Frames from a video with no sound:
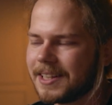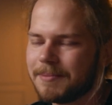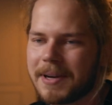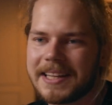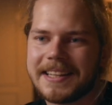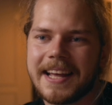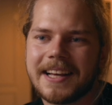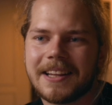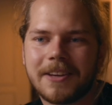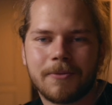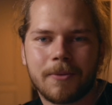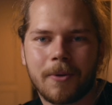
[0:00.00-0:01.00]
in my
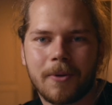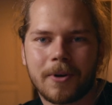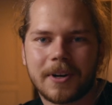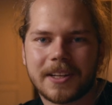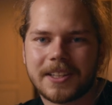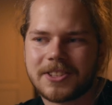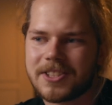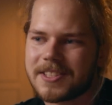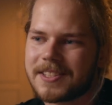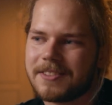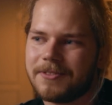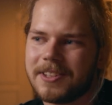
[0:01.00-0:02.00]
daily work it
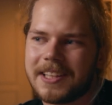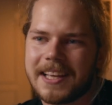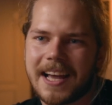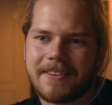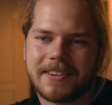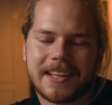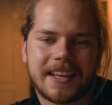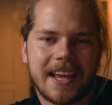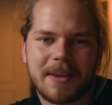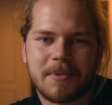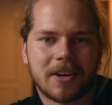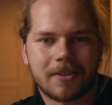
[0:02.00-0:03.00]
just really haven't
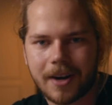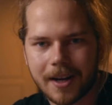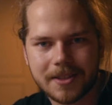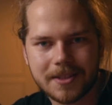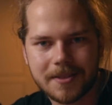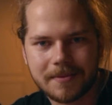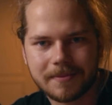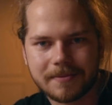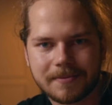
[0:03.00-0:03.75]
came across.